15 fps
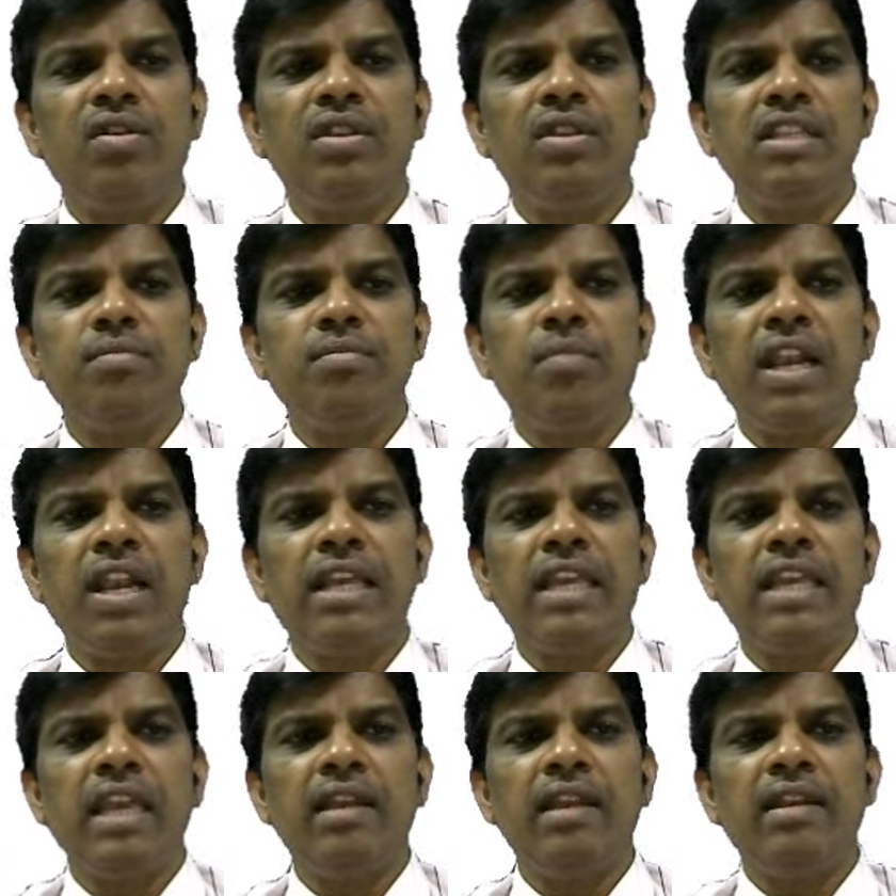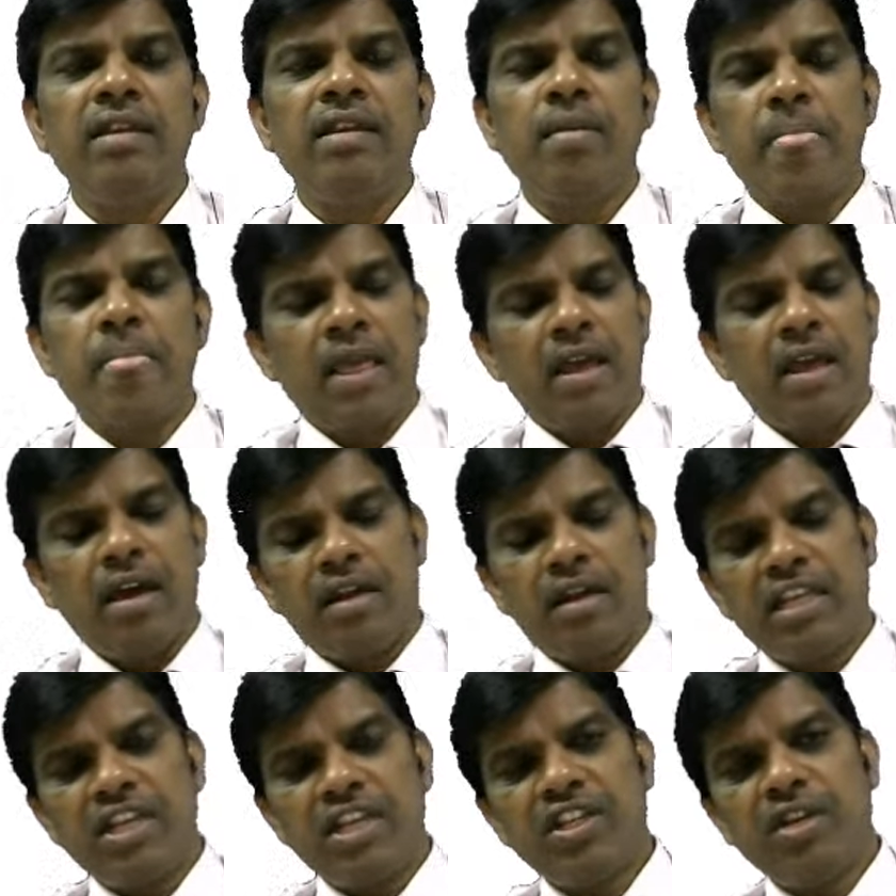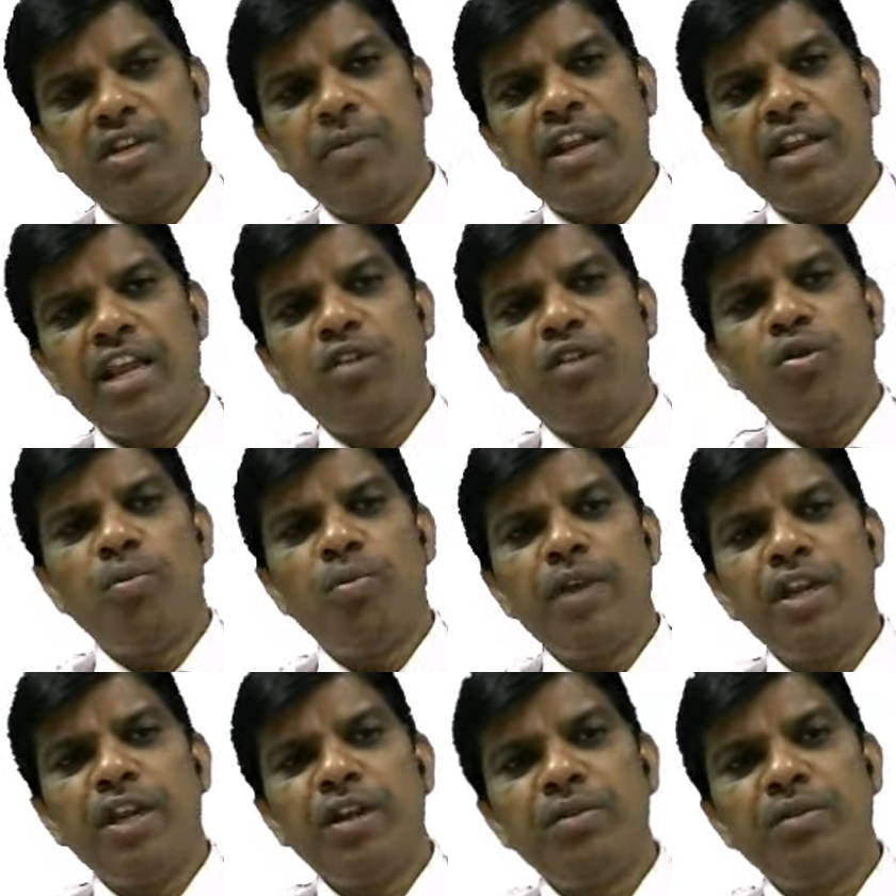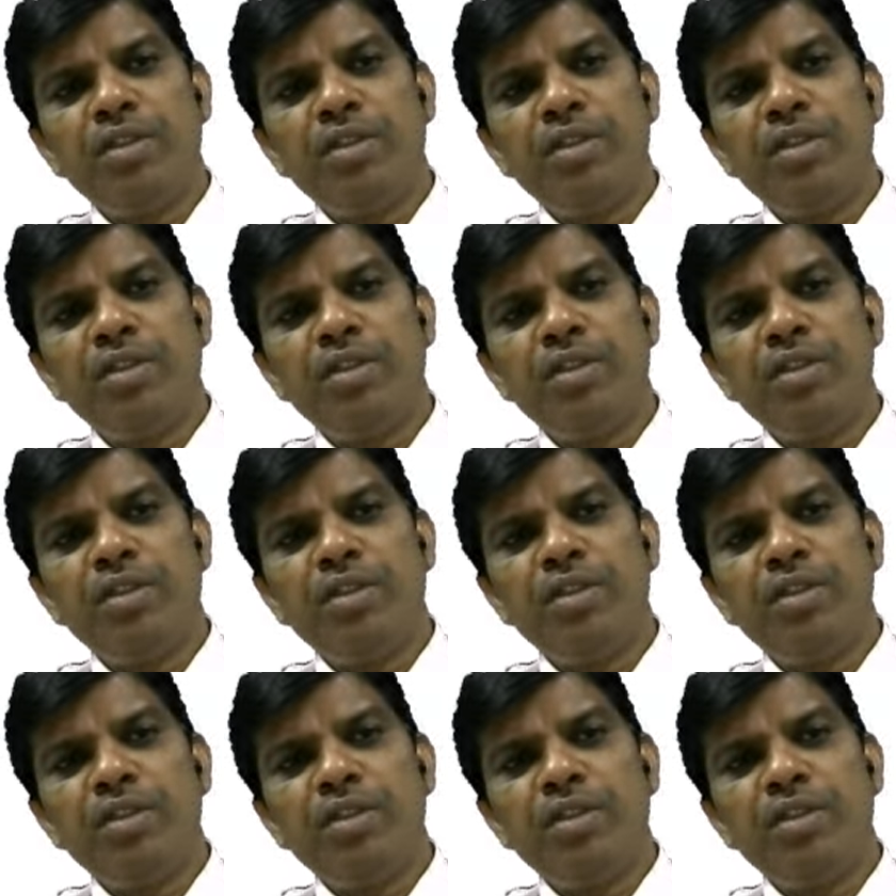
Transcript: this bulky tertiary butyl group into